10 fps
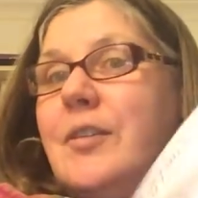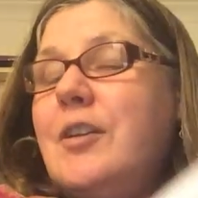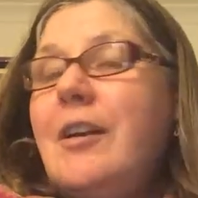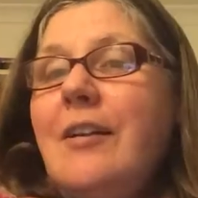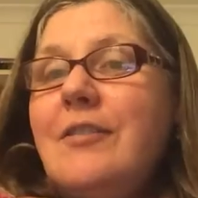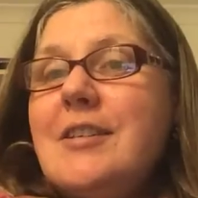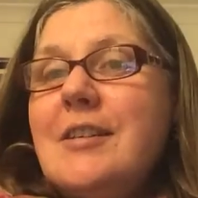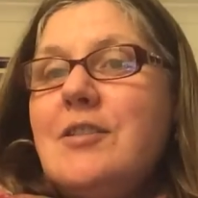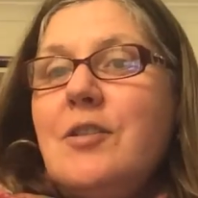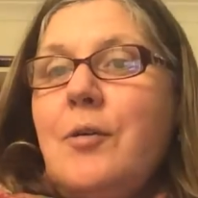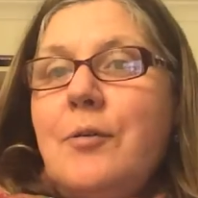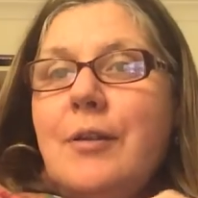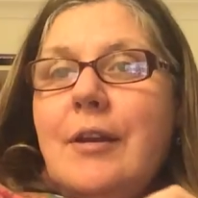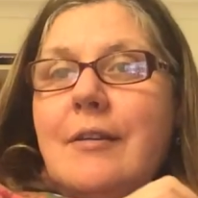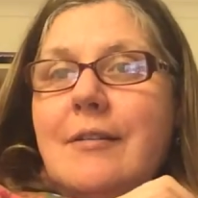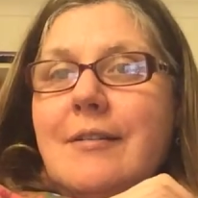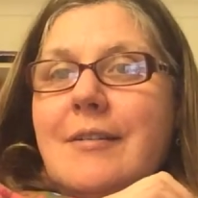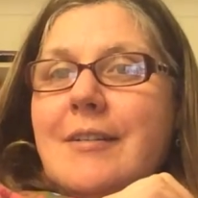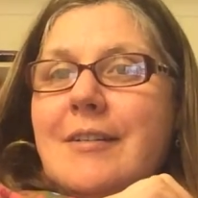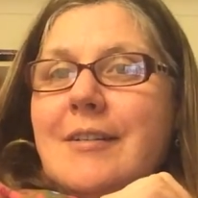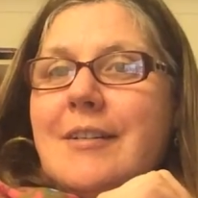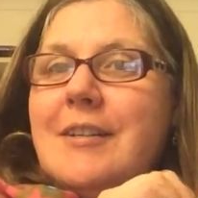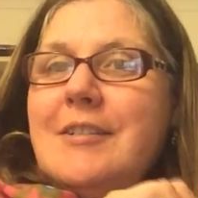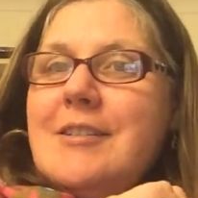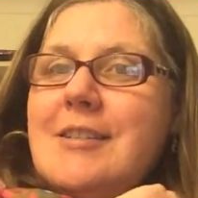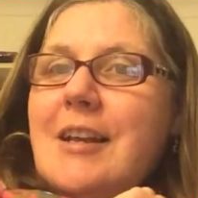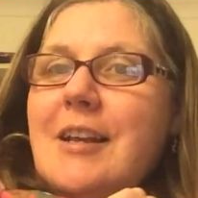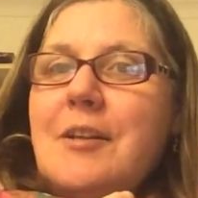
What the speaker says: You don't have to stitch the whole thing. Just take